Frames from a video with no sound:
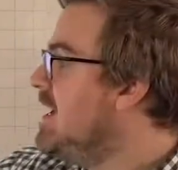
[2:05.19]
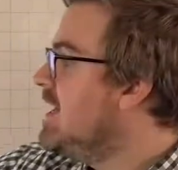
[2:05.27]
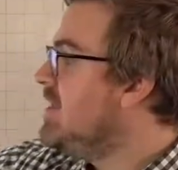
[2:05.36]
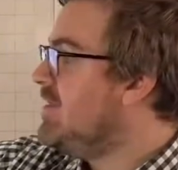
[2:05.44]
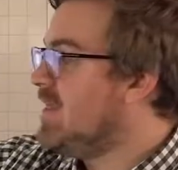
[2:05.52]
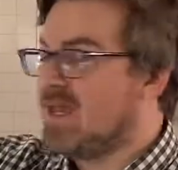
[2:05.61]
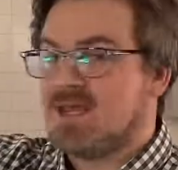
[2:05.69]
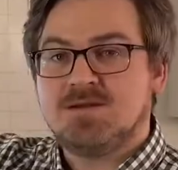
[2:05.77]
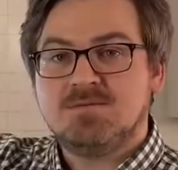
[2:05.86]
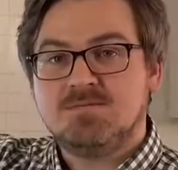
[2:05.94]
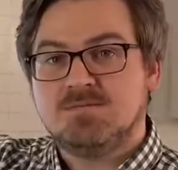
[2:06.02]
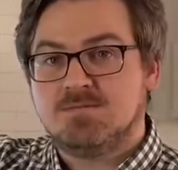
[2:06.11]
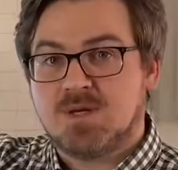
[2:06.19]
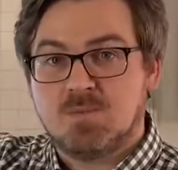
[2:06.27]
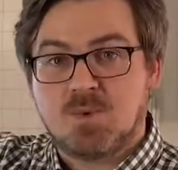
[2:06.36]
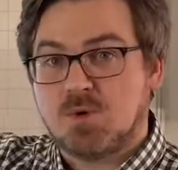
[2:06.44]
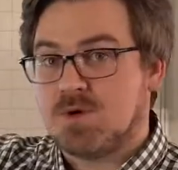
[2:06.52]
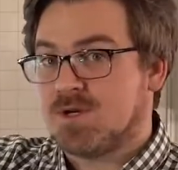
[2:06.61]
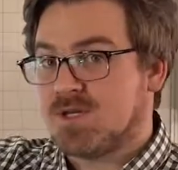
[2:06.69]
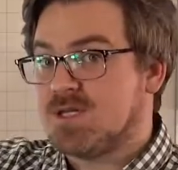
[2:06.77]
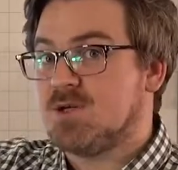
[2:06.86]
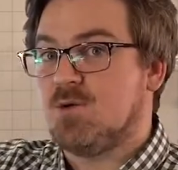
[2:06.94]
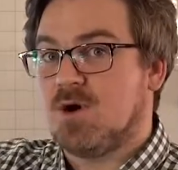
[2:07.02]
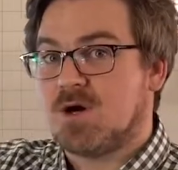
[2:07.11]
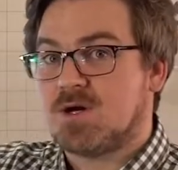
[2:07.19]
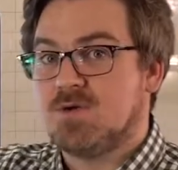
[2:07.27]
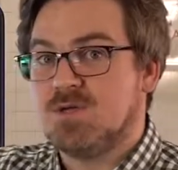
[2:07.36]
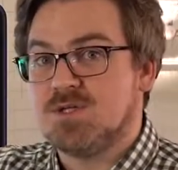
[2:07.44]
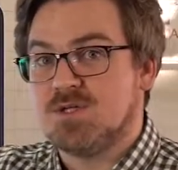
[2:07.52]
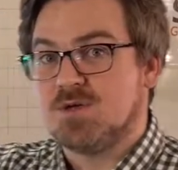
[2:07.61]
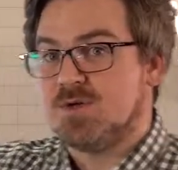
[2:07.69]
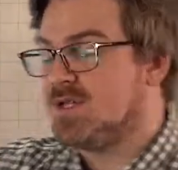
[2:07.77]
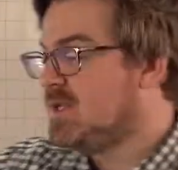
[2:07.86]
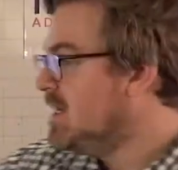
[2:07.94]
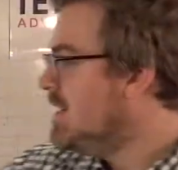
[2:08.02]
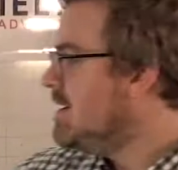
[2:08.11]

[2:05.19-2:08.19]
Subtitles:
Then, importantly, you are going to do it.